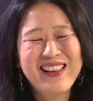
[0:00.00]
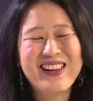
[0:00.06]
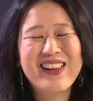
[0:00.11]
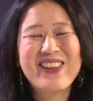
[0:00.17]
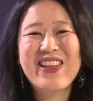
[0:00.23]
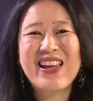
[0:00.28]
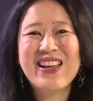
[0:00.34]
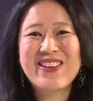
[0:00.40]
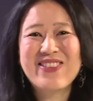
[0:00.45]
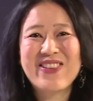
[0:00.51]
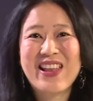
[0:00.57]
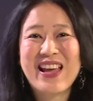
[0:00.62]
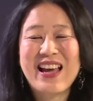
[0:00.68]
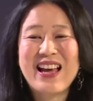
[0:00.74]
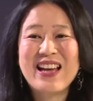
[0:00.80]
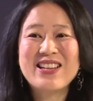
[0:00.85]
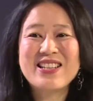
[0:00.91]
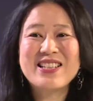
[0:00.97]
no, thanks for
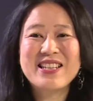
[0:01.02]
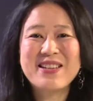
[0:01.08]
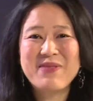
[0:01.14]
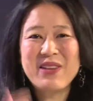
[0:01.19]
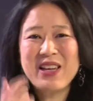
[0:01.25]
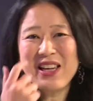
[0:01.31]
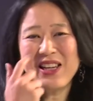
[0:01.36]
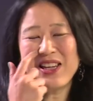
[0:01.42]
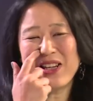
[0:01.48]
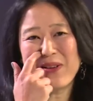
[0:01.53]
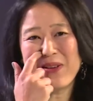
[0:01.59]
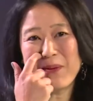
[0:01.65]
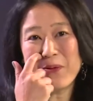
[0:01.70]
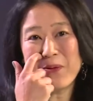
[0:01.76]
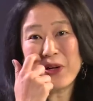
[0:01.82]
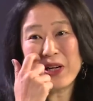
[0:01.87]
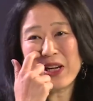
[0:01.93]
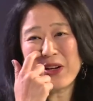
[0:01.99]
that. And, um, you know,
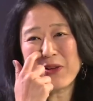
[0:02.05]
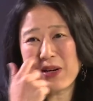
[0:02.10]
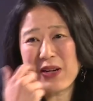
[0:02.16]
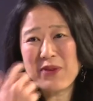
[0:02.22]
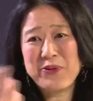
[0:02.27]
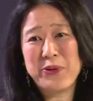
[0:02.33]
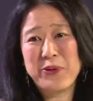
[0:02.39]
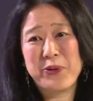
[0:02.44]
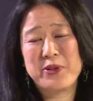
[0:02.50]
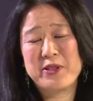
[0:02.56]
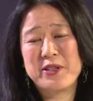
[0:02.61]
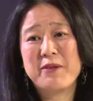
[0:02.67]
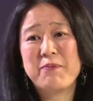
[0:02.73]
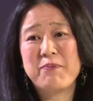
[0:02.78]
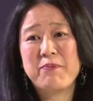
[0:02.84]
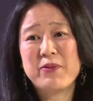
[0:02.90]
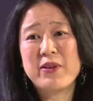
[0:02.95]
I'm really grateful to